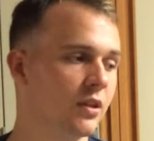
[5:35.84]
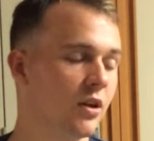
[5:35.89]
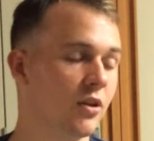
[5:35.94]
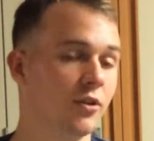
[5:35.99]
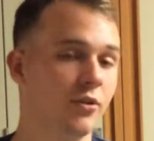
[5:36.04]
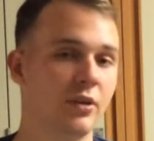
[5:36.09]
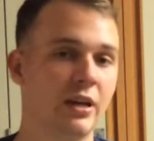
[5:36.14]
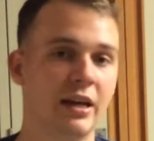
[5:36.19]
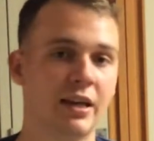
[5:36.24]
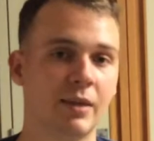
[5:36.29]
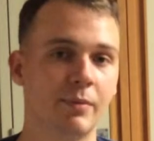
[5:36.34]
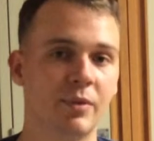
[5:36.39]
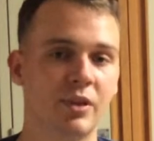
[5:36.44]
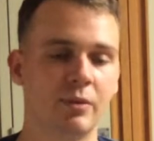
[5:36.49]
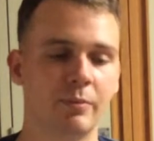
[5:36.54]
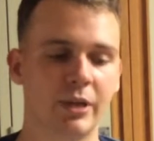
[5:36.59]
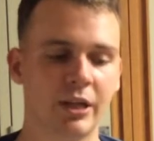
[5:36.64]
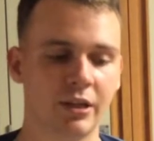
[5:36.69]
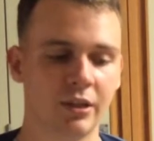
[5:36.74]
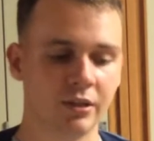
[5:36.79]
although that can be
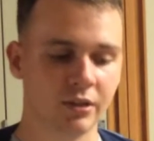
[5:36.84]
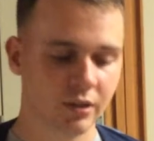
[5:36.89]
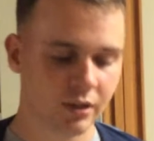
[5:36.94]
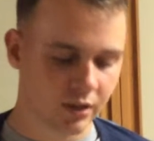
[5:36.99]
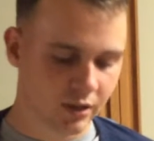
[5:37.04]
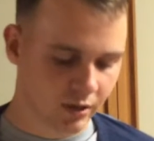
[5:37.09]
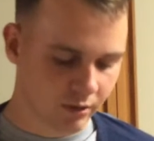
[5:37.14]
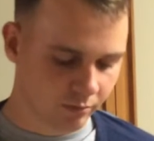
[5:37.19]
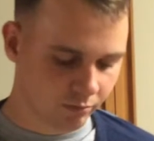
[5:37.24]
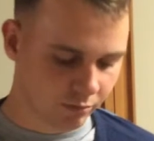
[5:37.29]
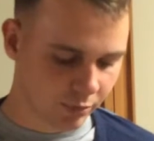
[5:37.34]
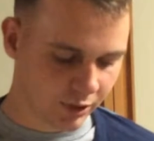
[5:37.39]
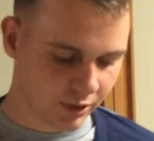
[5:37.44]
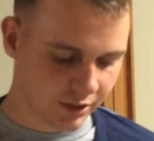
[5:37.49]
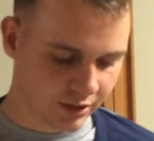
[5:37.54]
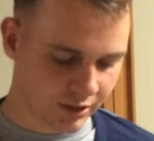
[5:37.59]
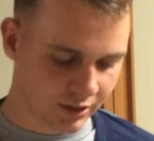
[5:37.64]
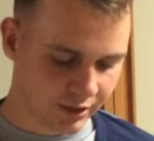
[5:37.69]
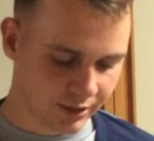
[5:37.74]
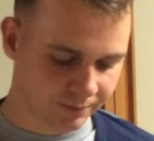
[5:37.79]
debated.
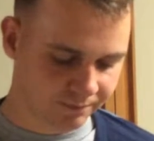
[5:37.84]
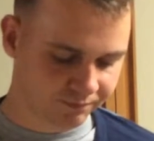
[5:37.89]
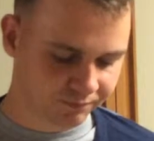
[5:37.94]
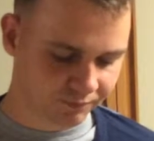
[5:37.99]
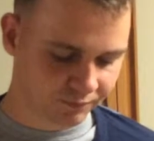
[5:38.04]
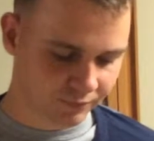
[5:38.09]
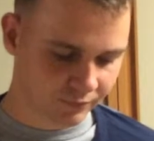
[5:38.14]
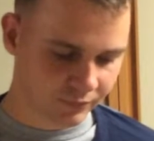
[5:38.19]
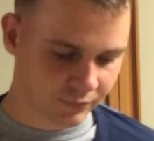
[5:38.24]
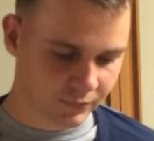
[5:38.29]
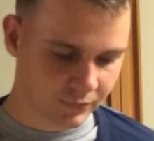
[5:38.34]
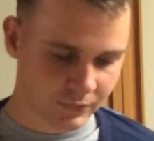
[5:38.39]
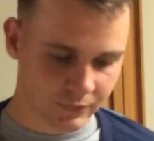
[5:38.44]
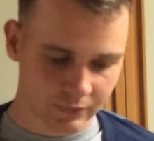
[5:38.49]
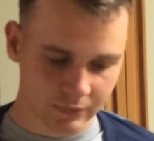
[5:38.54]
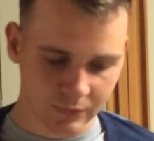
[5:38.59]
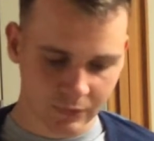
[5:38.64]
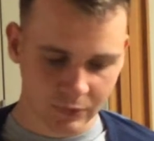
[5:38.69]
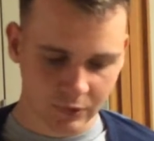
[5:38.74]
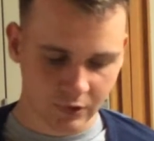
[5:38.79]
But
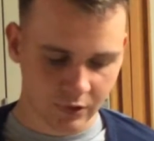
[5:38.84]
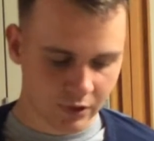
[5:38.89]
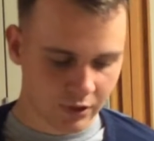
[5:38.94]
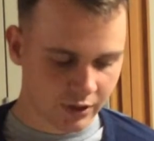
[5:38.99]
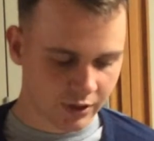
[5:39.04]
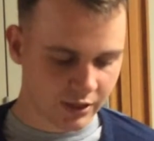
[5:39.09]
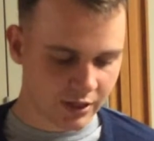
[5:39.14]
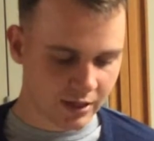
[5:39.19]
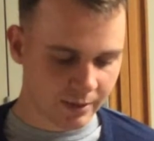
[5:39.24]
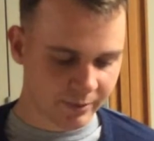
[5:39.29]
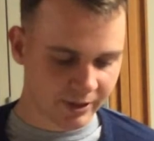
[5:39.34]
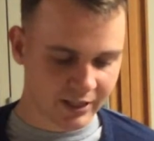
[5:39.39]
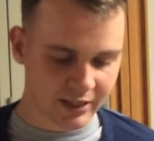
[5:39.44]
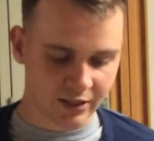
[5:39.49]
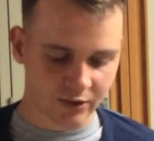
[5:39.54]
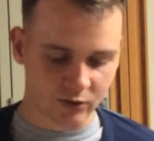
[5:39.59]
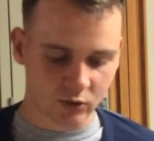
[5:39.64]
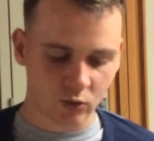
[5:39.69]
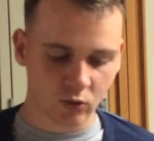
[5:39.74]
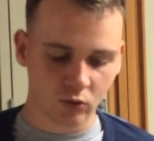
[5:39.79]
yeah, but they
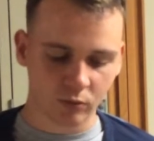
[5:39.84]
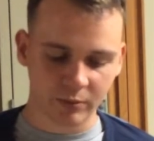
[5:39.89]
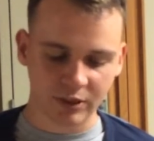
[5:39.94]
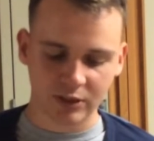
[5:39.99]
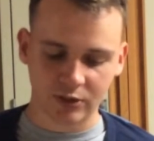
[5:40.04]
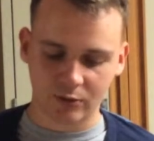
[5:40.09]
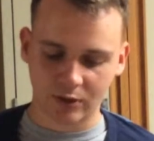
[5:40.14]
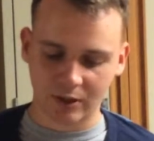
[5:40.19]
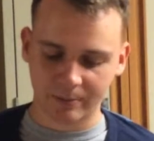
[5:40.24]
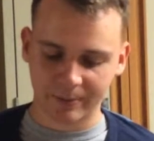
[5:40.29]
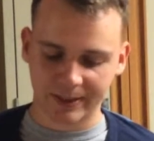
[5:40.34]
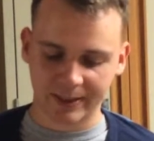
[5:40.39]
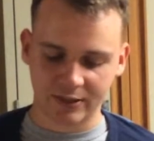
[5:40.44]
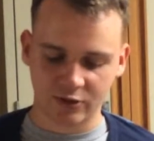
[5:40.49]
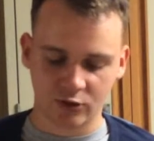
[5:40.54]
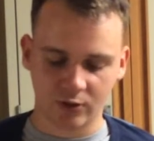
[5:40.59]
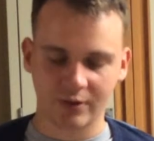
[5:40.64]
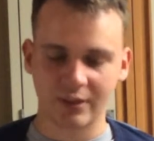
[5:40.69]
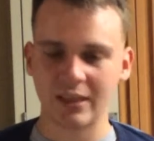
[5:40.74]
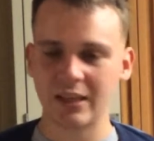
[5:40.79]
had a cool misdirect,
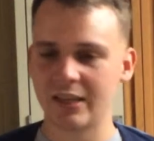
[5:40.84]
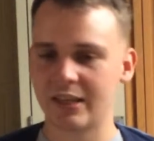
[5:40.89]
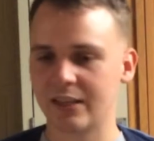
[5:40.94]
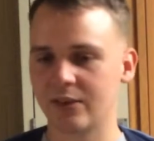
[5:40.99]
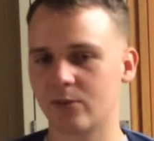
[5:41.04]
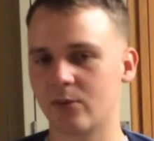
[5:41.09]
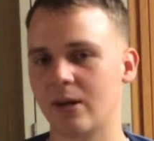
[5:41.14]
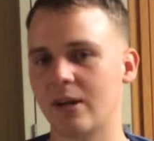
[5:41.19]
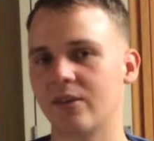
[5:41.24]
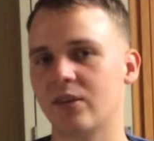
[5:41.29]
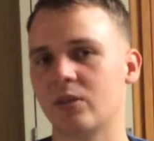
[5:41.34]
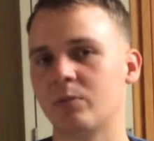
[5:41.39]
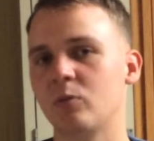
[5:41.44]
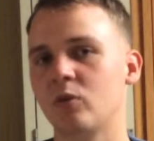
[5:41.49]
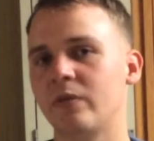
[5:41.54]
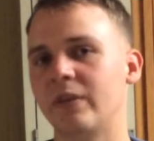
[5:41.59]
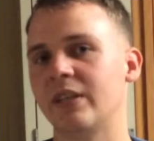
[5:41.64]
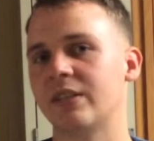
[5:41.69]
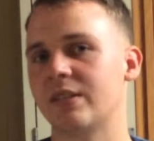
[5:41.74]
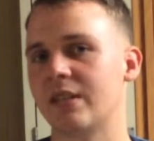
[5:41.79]
because you're thinking throughout this
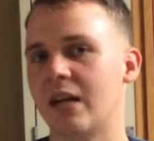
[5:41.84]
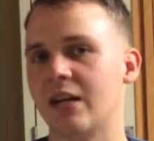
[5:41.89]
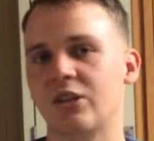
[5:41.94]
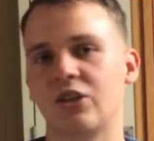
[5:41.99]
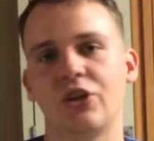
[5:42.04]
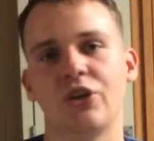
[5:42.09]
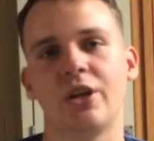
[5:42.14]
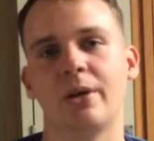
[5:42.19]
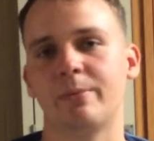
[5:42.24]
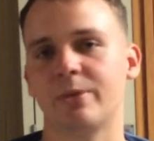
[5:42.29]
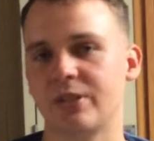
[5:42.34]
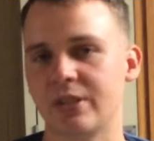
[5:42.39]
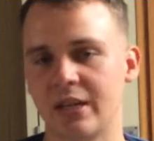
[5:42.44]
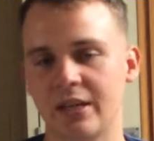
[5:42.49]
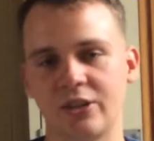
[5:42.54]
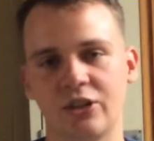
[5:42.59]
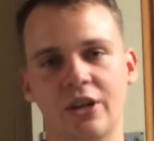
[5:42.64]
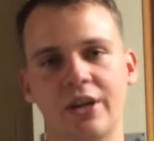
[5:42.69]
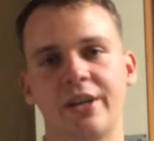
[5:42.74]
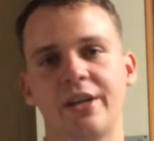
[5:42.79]
movie, it's not Johnny Depp, it's
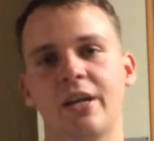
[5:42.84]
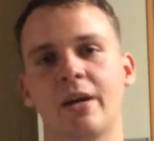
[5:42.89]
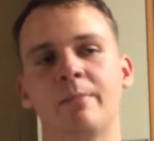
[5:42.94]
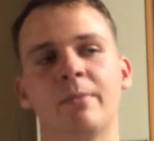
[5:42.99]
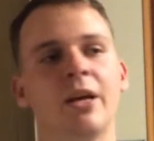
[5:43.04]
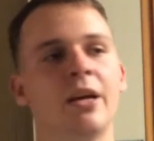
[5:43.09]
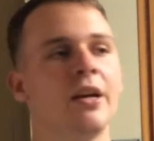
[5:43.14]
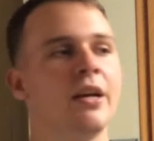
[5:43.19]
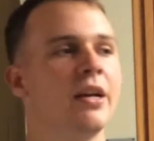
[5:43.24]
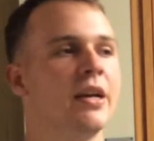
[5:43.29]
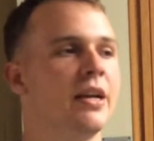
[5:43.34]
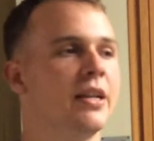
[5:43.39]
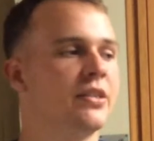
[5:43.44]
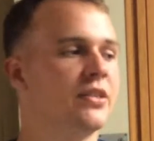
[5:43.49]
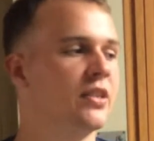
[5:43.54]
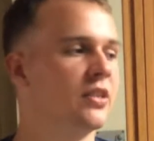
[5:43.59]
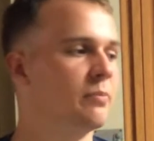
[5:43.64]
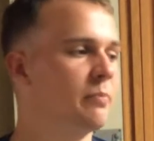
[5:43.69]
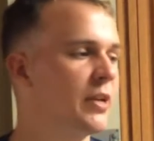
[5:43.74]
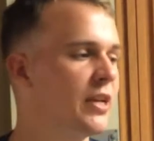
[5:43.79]
not Johnny Depp, it's
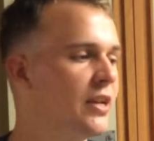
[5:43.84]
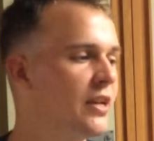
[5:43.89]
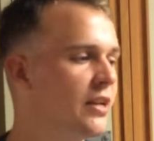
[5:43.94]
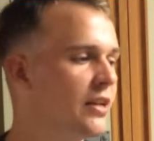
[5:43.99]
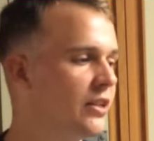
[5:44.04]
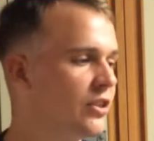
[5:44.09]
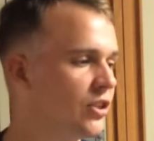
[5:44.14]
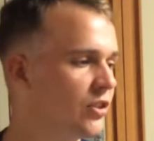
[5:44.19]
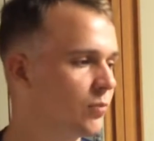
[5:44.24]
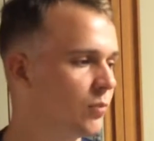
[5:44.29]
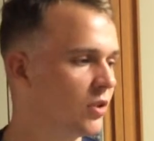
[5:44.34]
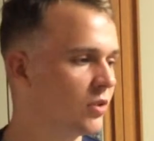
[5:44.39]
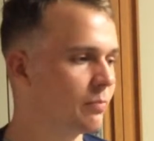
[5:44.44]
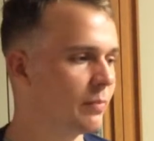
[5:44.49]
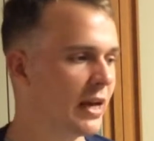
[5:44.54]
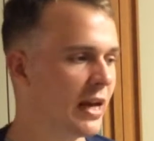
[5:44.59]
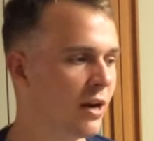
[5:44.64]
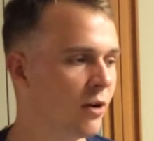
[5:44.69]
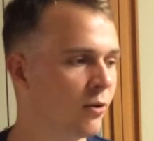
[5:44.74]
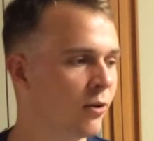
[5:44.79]
this pin, it just wants
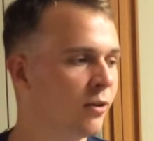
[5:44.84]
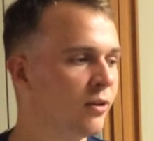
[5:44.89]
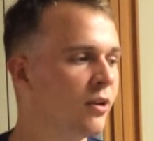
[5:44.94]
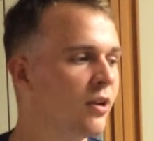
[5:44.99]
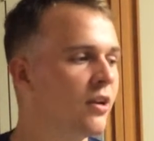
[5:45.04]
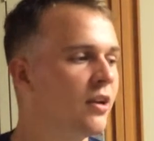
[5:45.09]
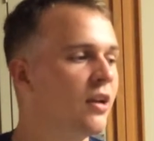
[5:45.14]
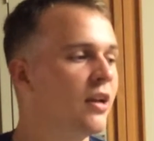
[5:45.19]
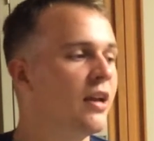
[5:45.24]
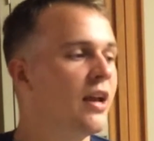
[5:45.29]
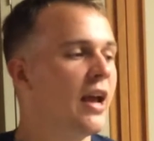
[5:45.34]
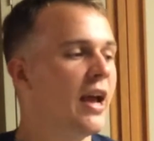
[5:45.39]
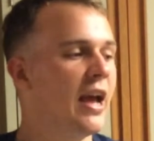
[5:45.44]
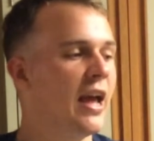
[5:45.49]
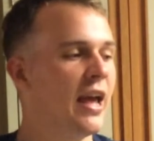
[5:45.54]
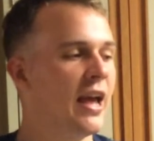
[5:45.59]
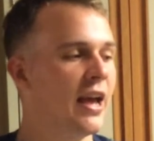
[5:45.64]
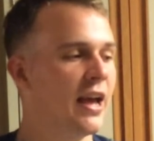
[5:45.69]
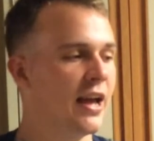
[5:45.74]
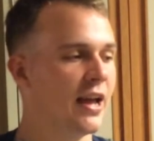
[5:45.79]
power,
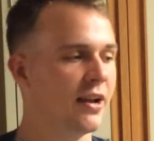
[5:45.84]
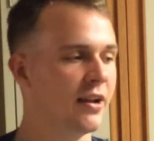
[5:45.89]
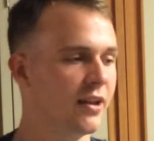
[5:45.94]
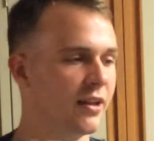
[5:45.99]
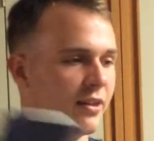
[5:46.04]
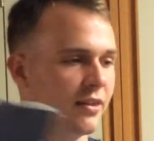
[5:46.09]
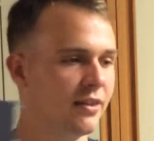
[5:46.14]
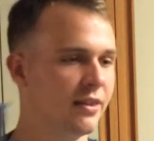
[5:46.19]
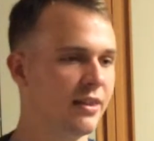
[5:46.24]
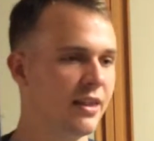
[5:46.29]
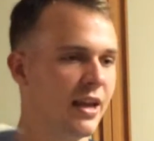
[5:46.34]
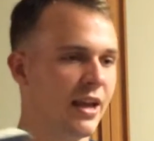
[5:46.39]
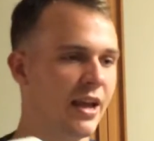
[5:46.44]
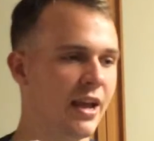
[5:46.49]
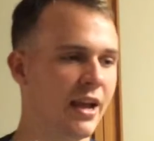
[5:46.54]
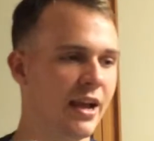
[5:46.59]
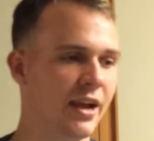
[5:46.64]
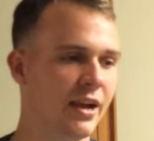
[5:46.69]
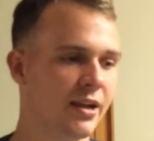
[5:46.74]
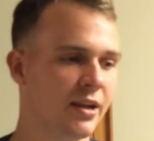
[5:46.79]
and
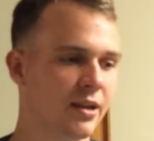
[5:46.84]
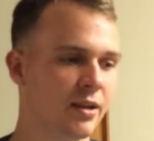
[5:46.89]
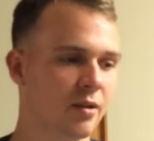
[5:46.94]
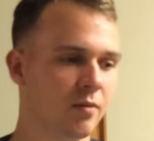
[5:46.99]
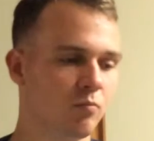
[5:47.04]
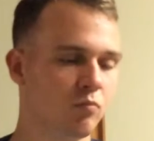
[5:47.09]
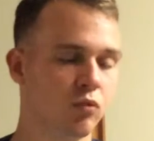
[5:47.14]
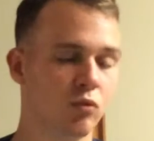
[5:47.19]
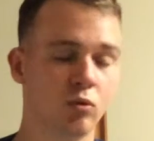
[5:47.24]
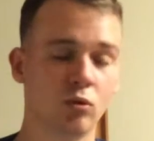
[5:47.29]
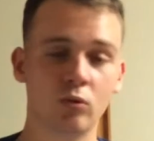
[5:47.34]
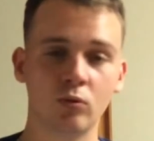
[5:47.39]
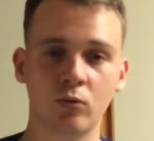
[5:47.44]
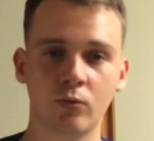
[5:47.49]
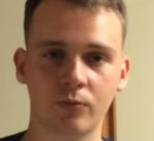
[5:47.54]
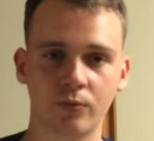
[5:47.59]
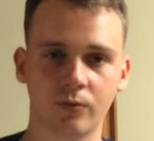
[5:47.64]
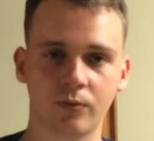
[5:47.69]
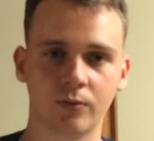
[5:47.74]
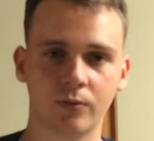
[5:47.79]
they proof